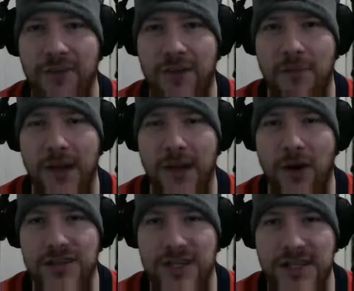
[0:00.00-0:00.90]
and Adam
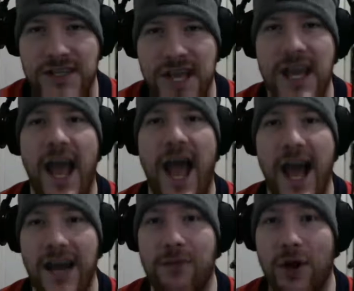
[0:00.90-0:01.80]
Larson
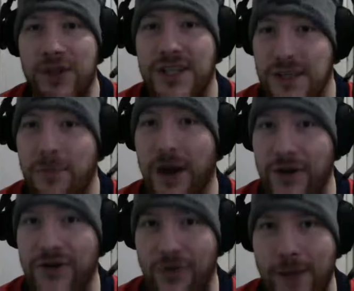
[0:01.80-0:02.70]
is a better
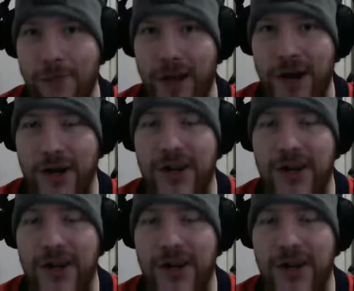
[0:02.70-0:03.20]
two-way player.